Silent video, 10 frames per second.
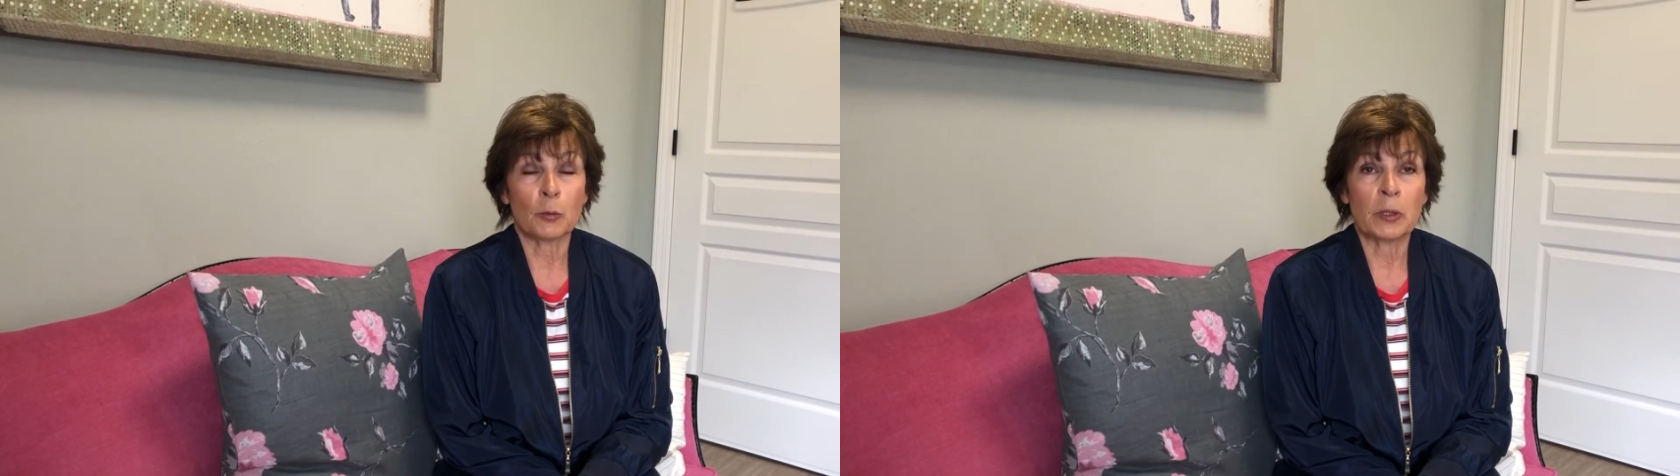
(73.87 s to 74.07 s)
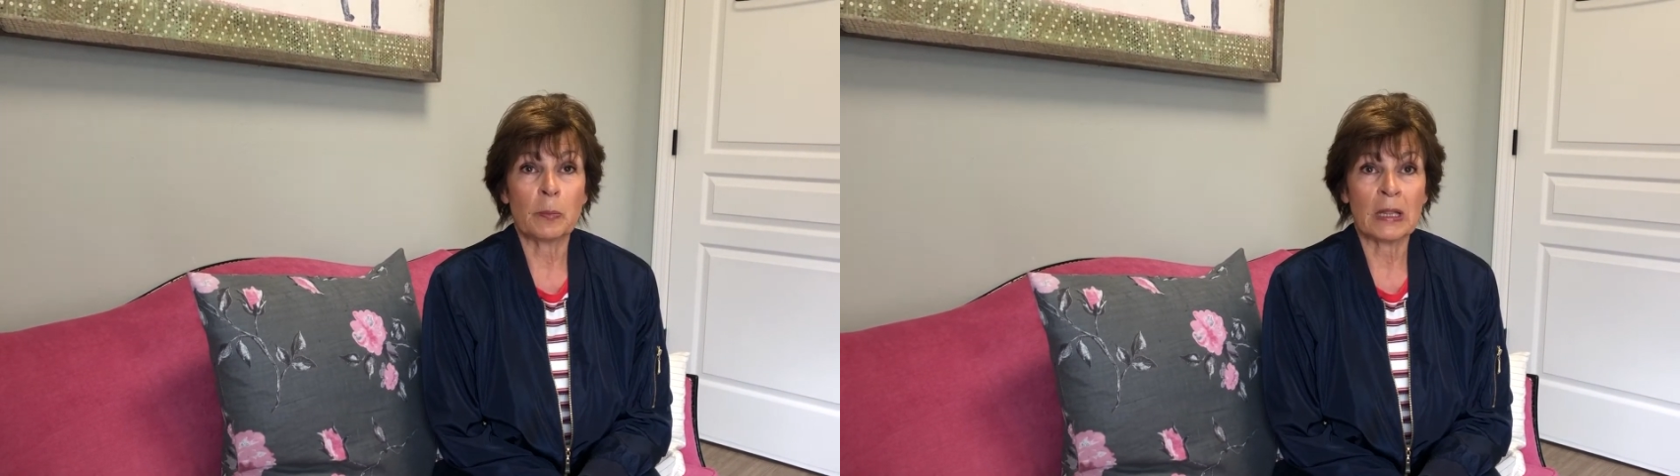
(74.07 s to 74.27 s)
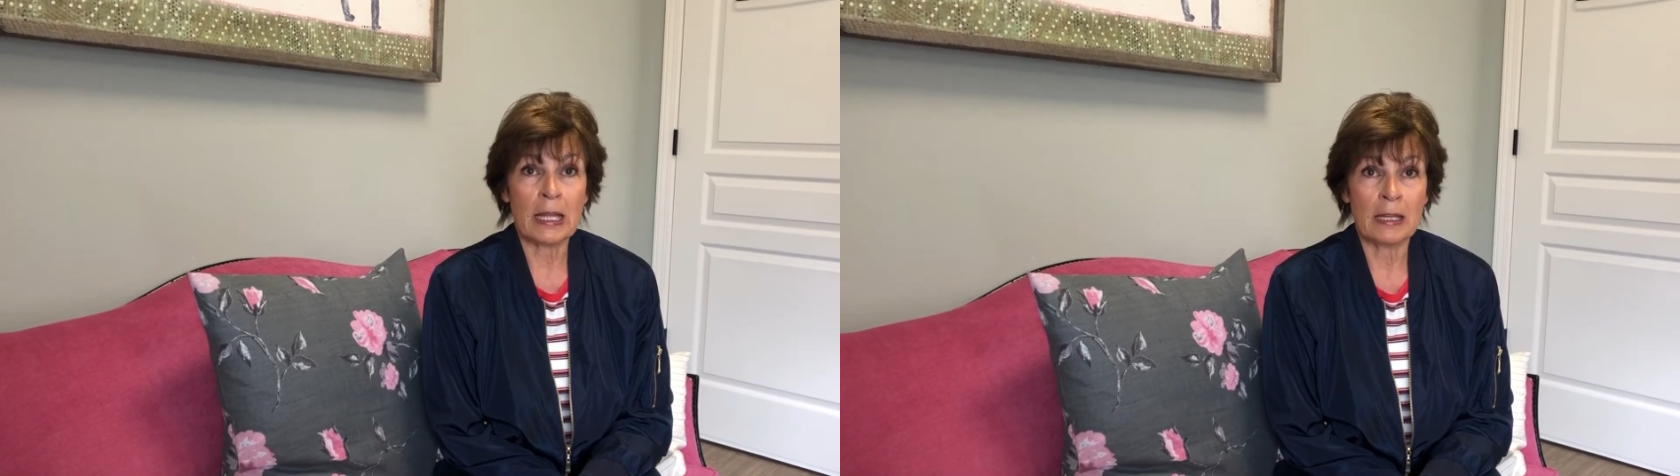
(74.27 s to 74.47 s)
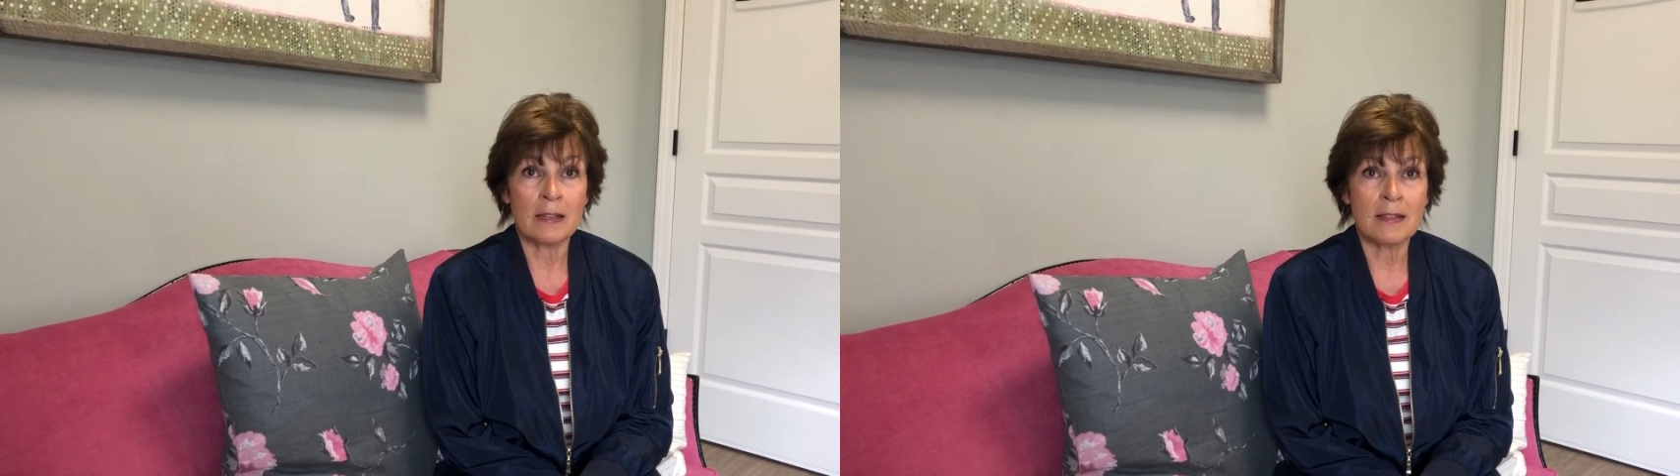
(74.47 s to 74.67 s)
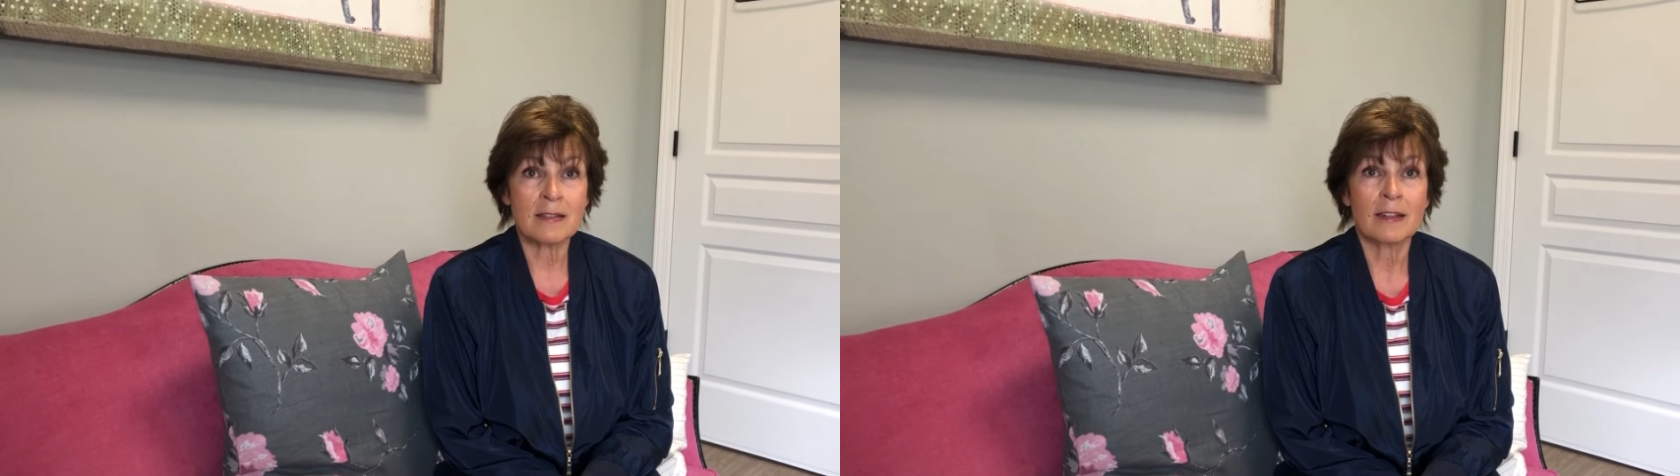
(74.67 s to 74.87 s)

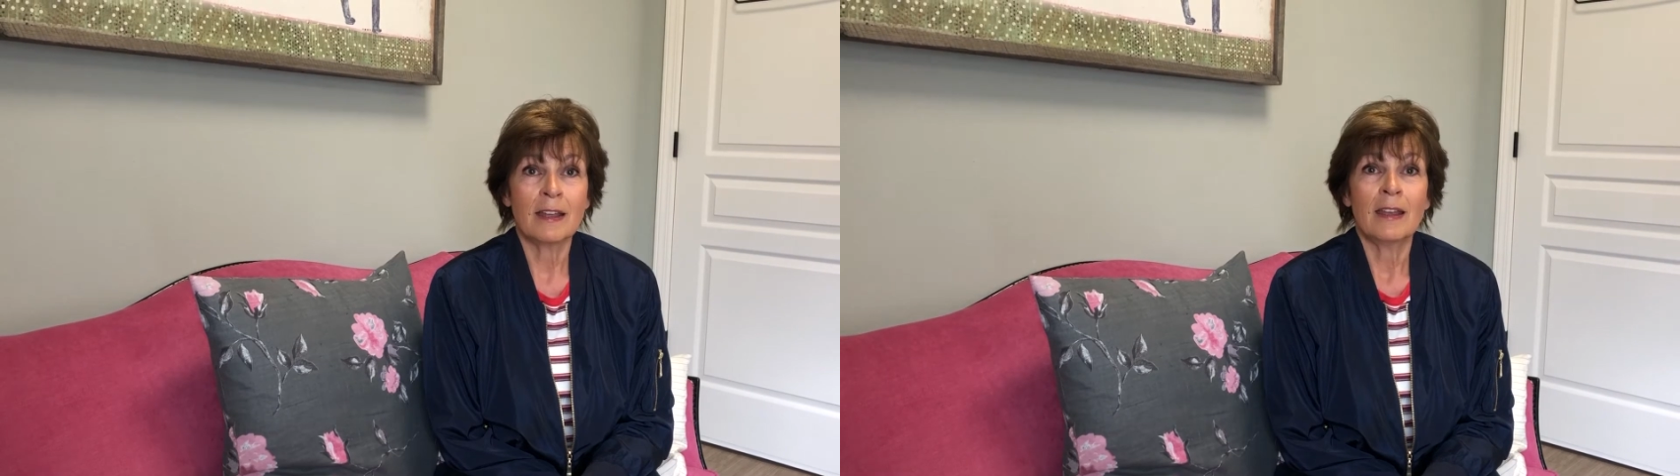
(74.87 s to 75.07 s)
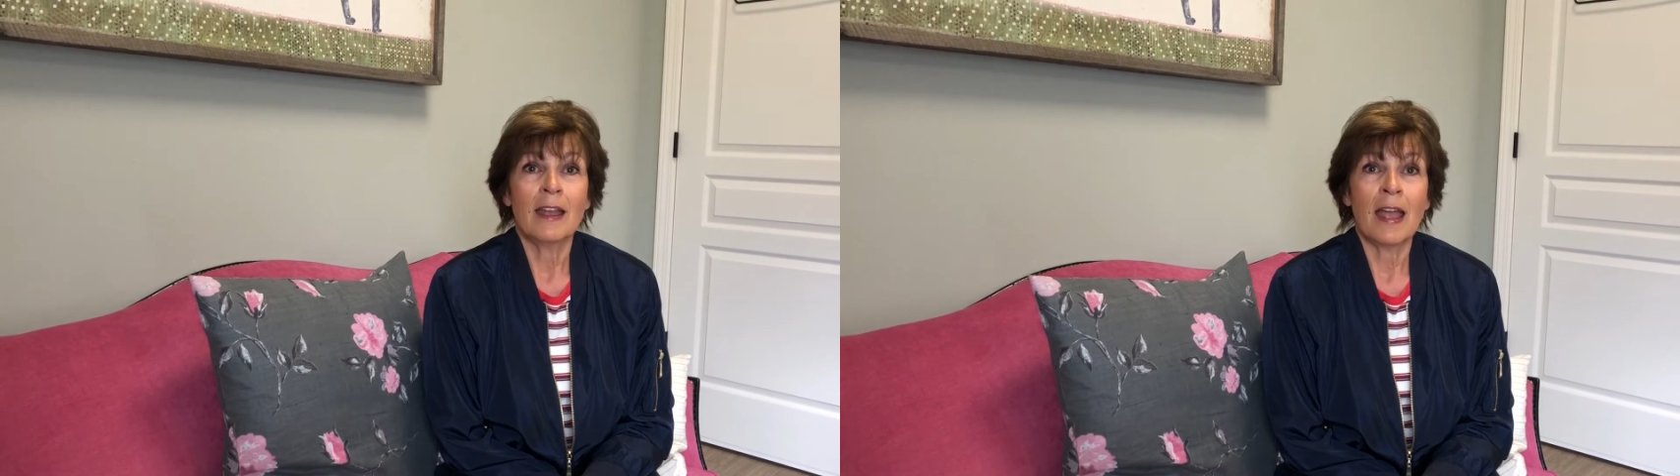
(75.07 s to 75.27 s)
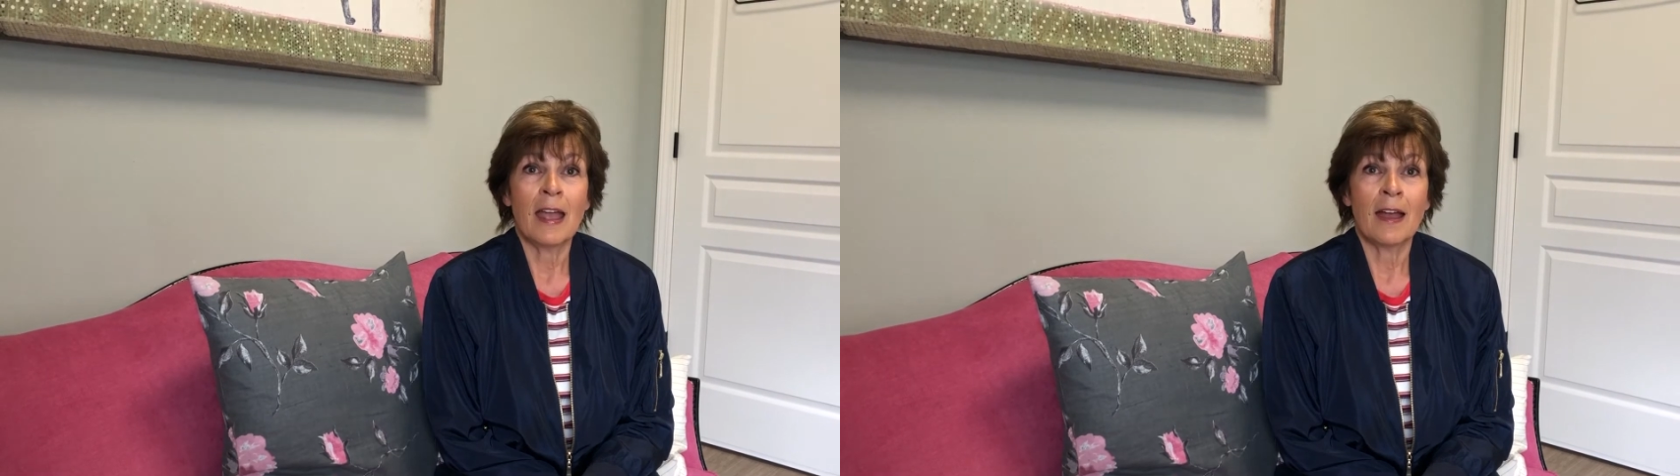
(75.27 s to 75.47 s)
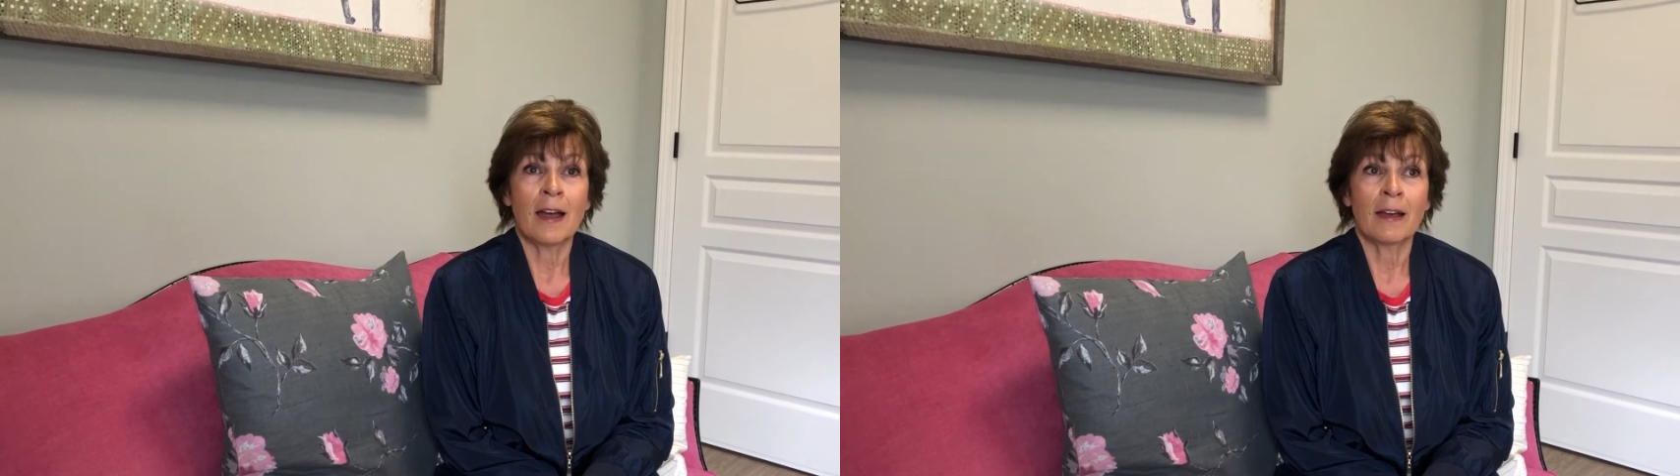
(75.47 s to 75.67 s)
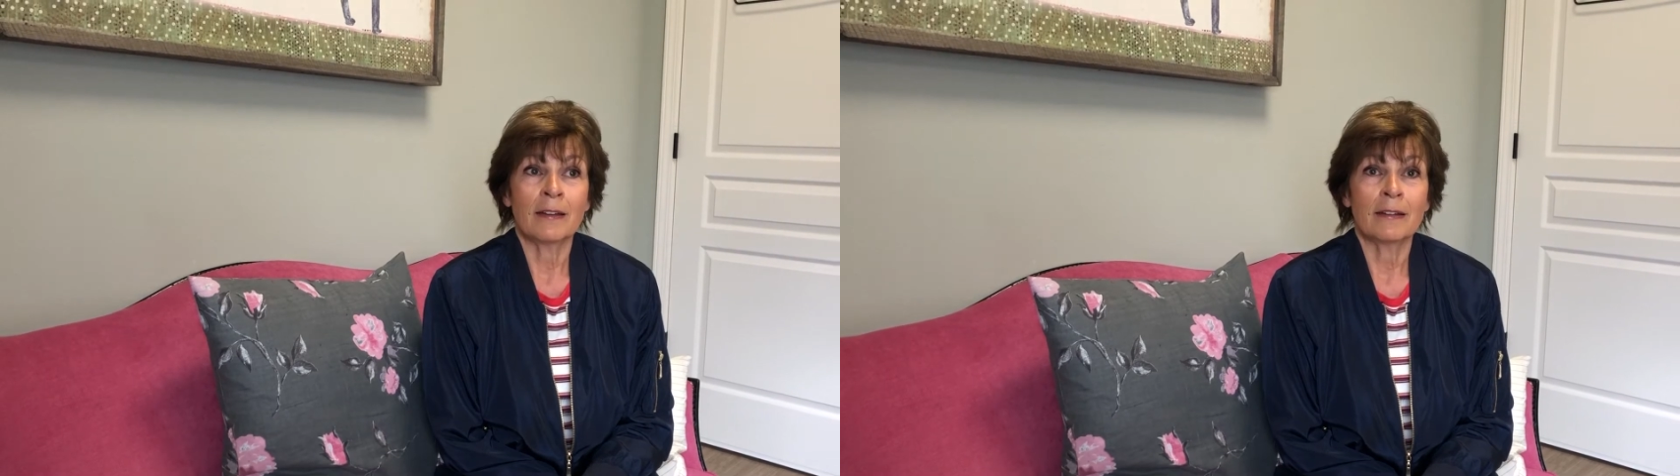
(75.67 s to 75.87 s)
replaced
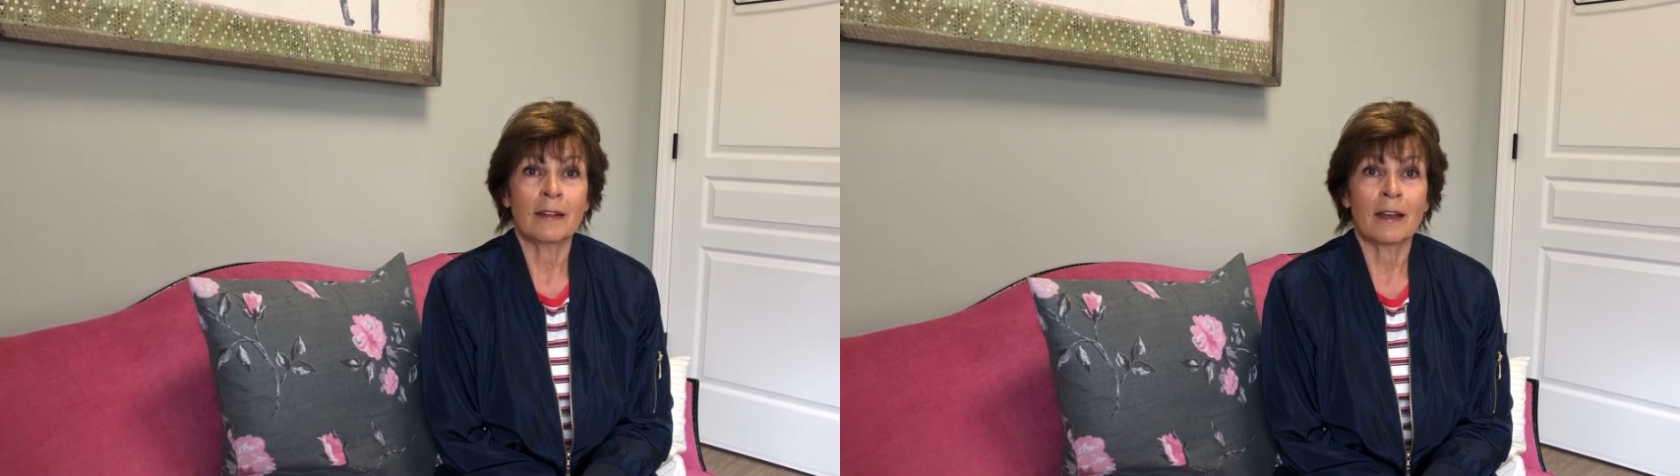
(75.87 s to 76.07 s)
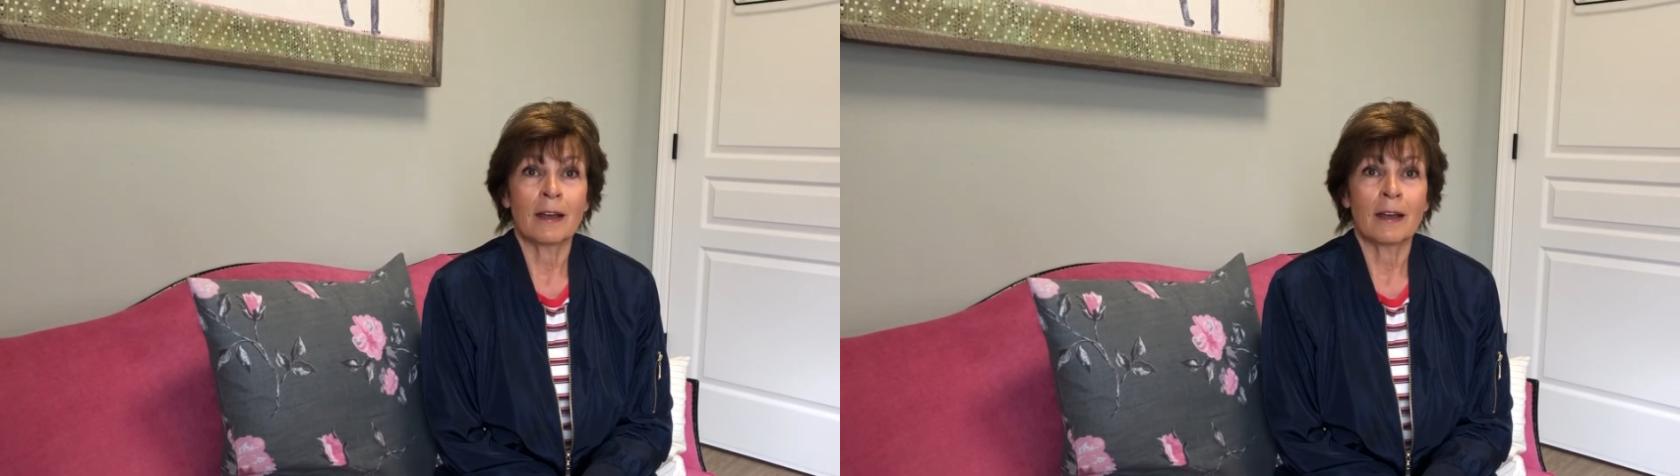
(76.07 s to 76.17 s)
and